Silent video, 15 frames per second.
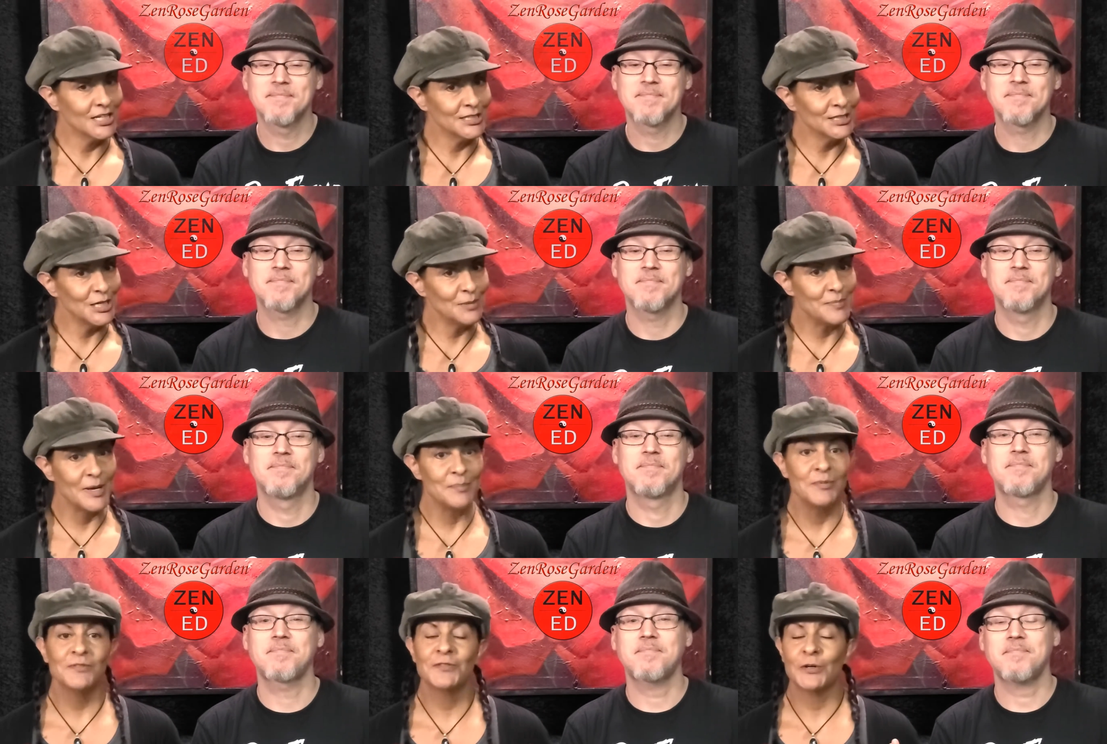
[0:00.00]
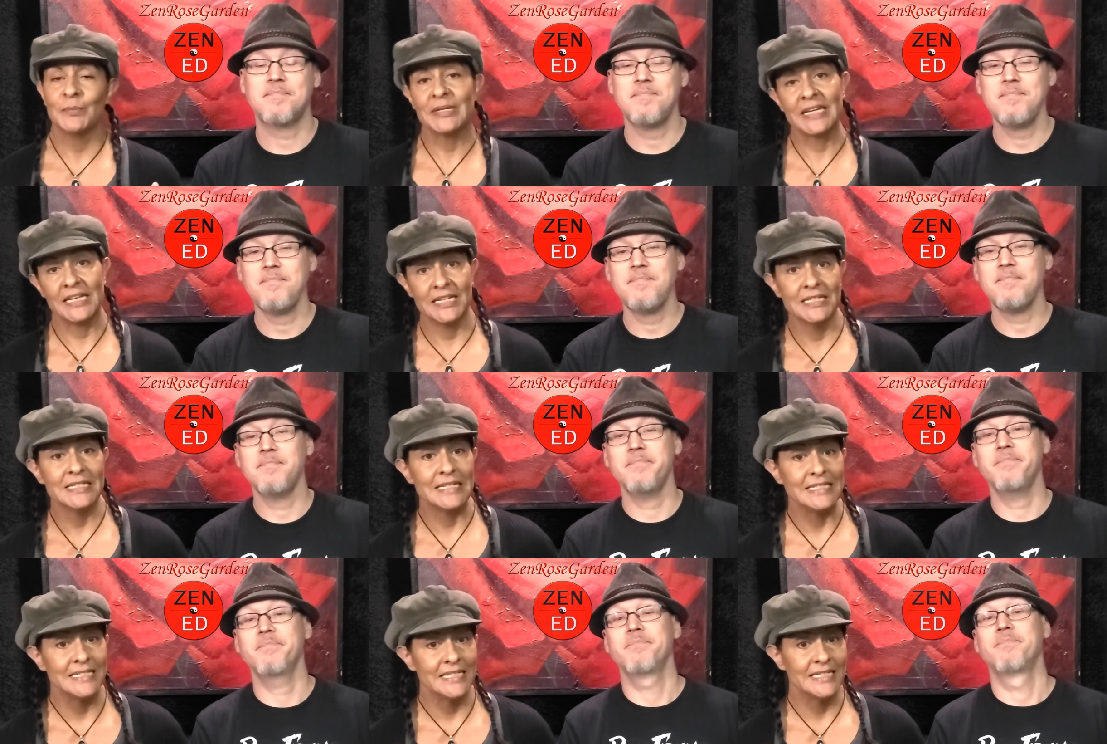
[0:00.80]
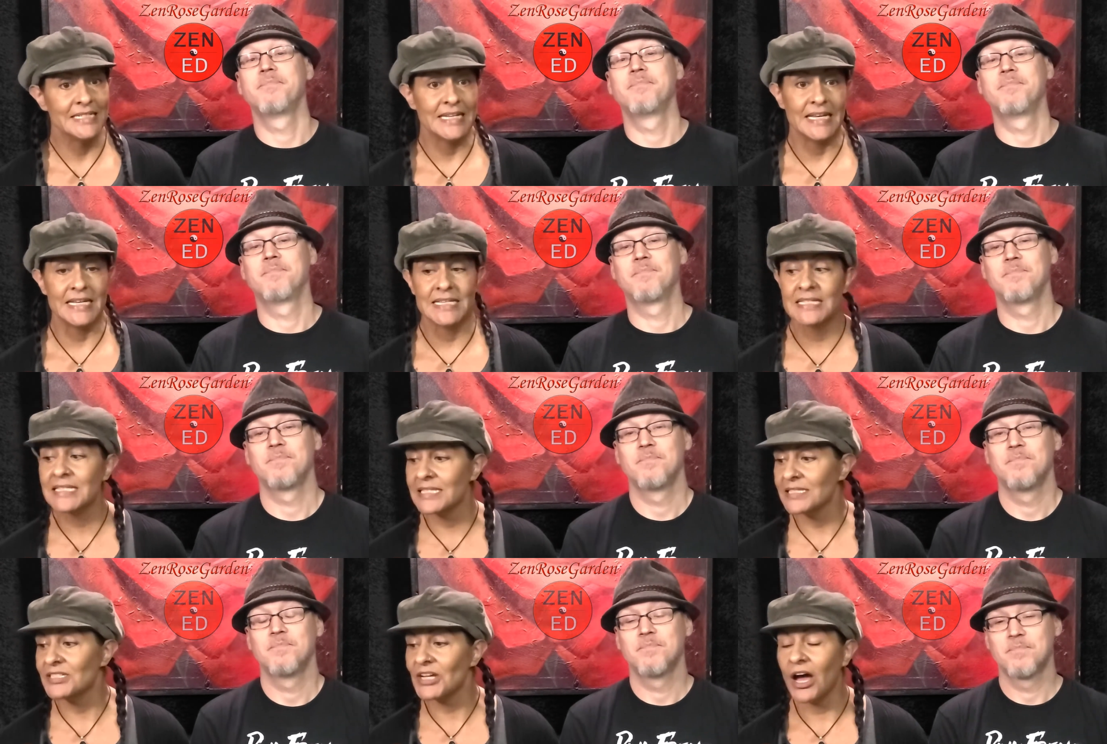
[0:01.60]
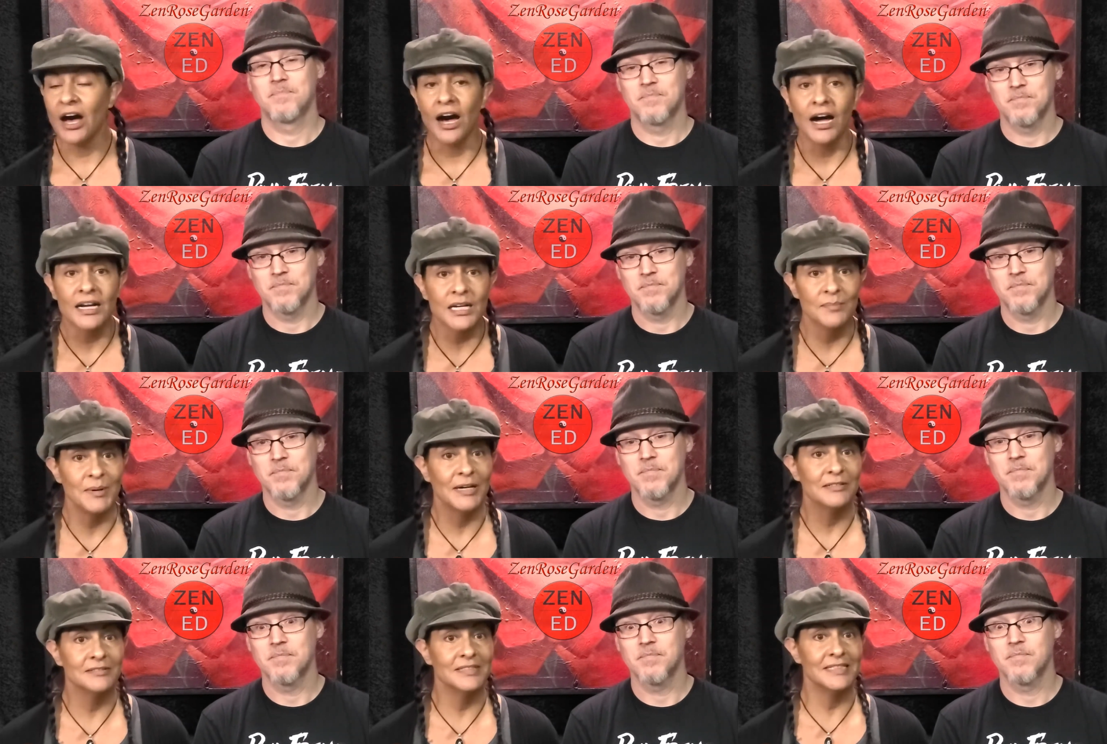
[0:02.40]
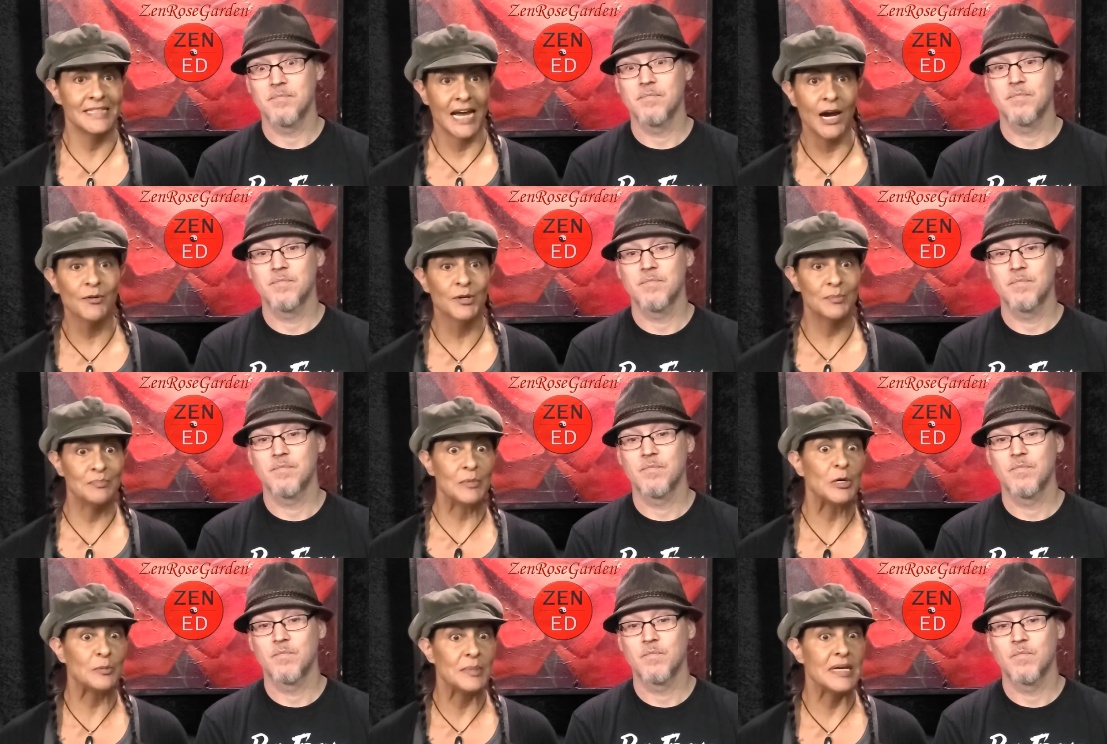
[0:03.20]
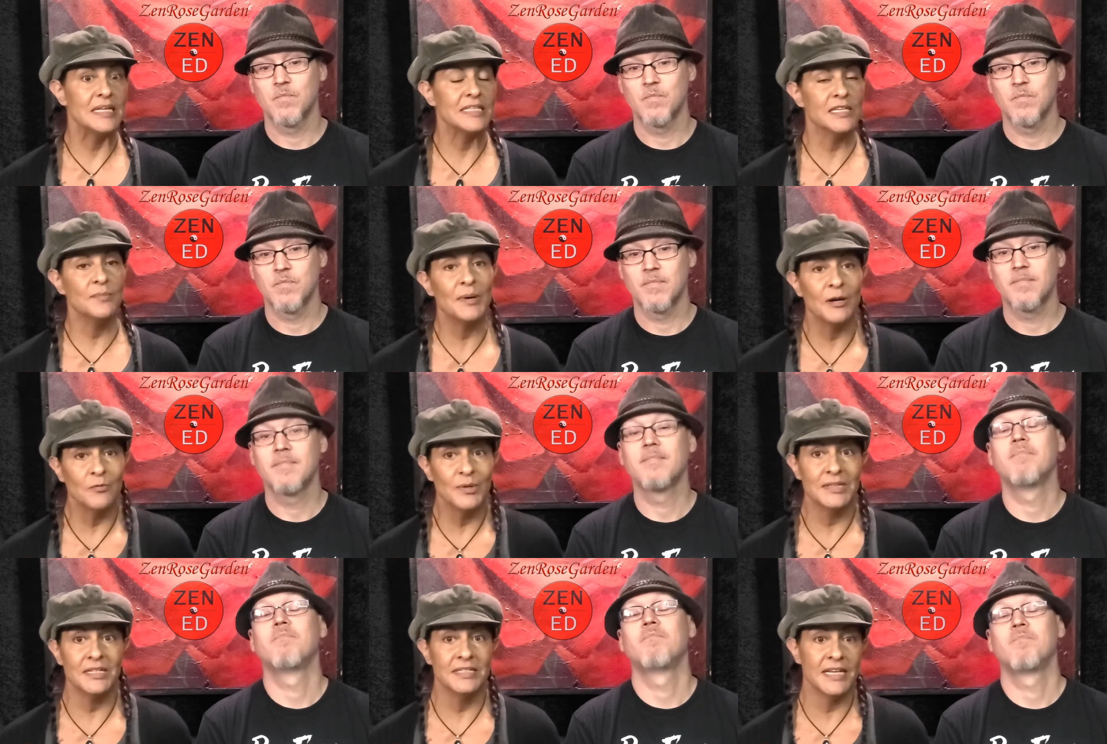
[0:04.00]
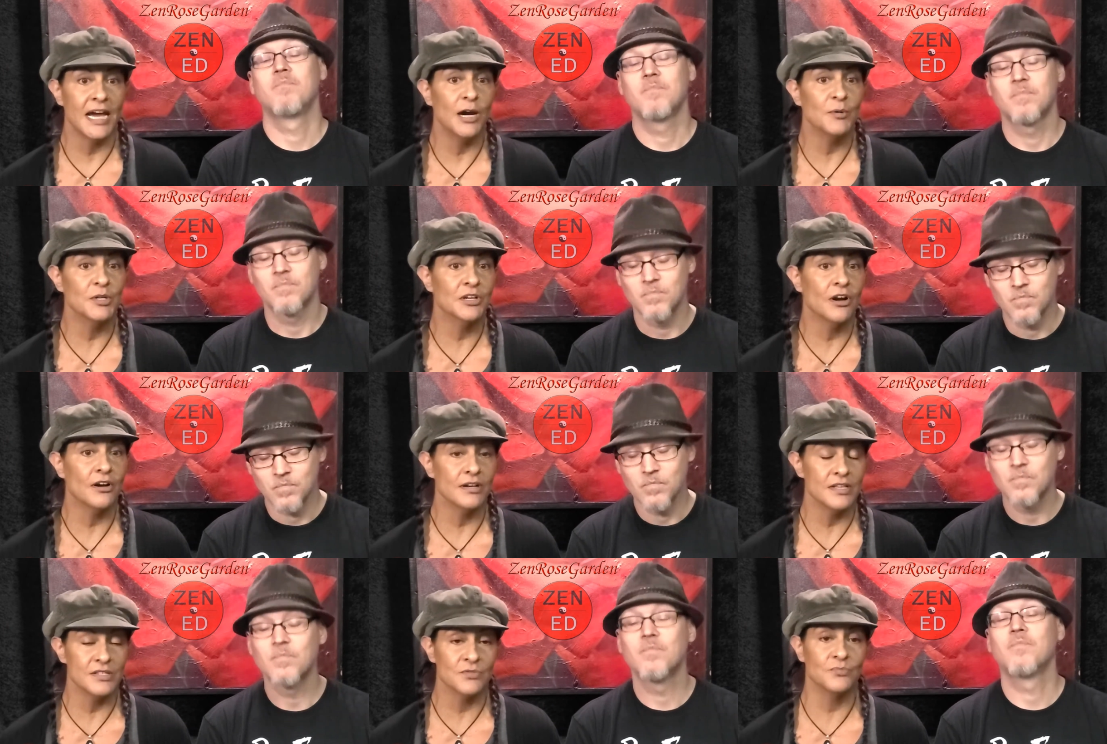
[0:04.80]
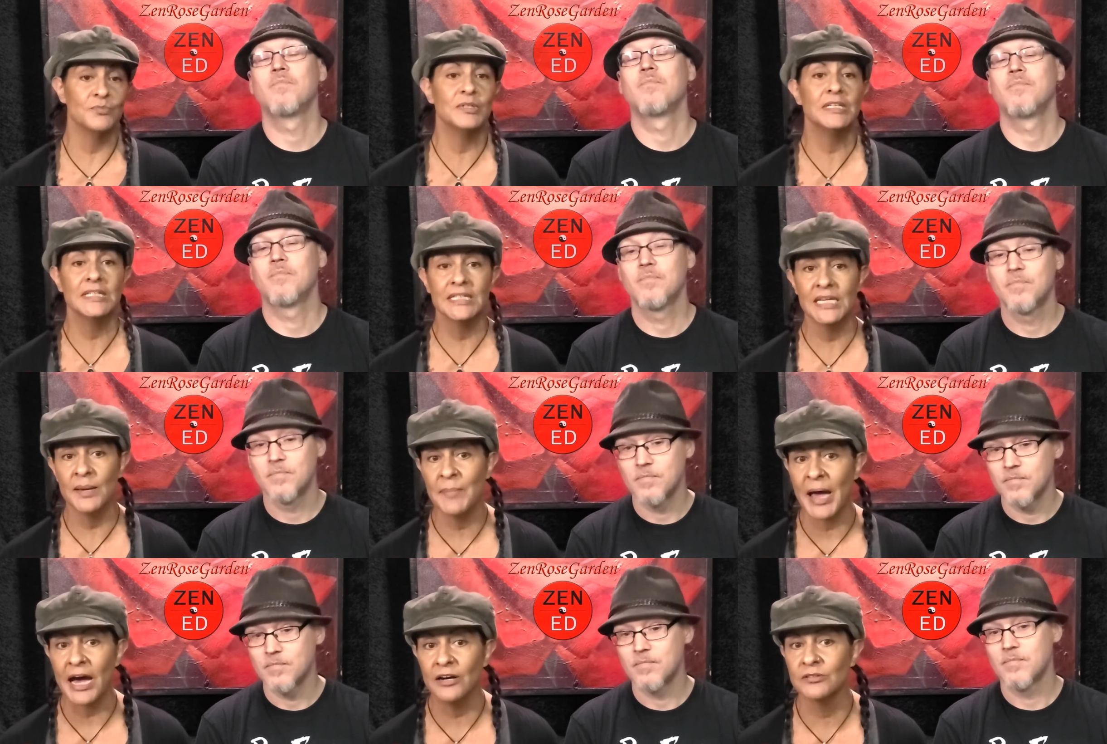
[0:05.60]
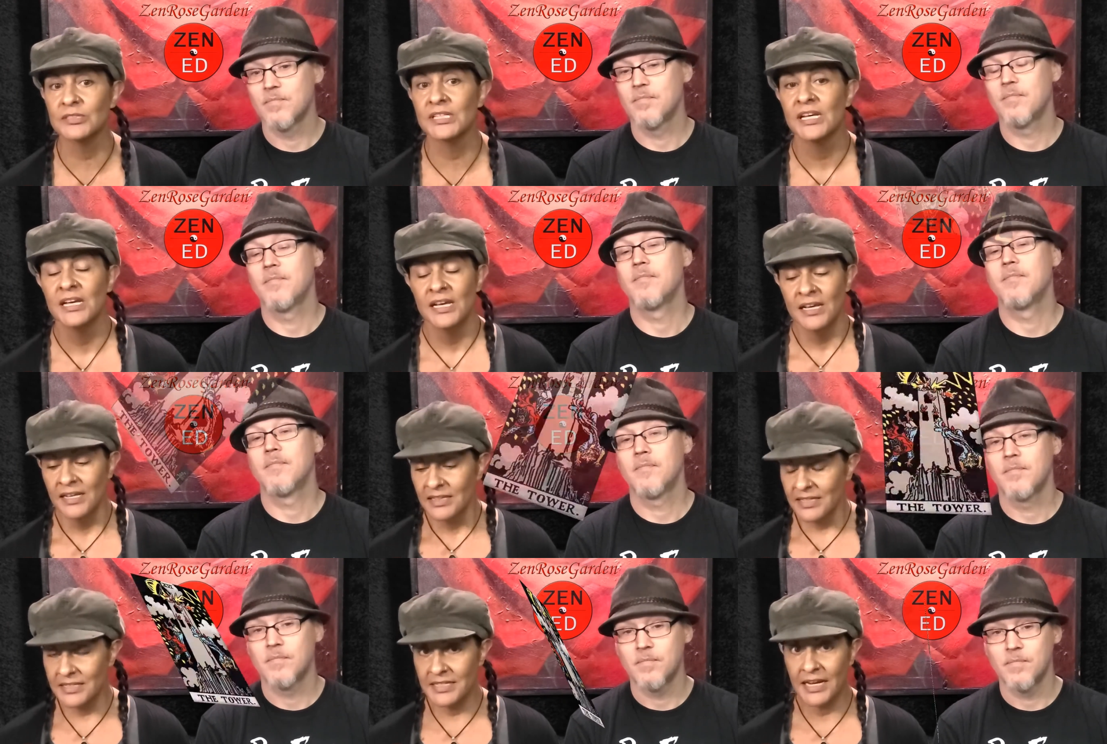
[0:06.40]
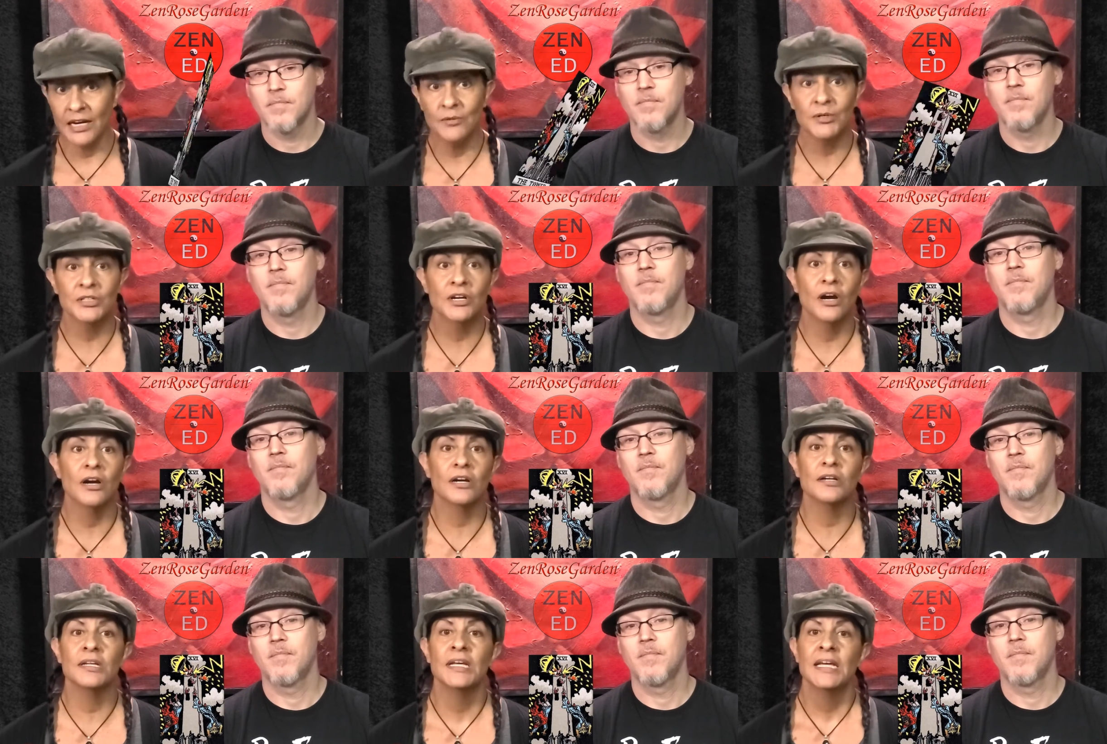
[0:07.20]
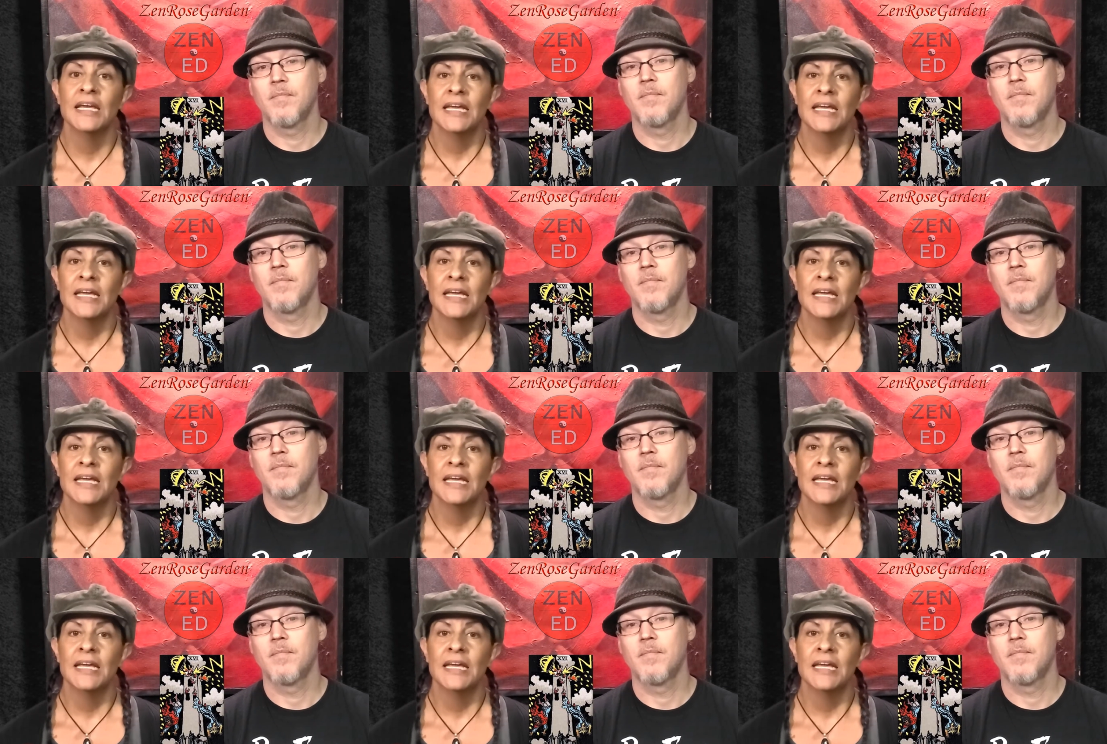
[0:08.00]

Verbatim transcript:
Speaker 1: a little bit before we get into today's talk about the tower moments, about what the tower card is really about. The tower card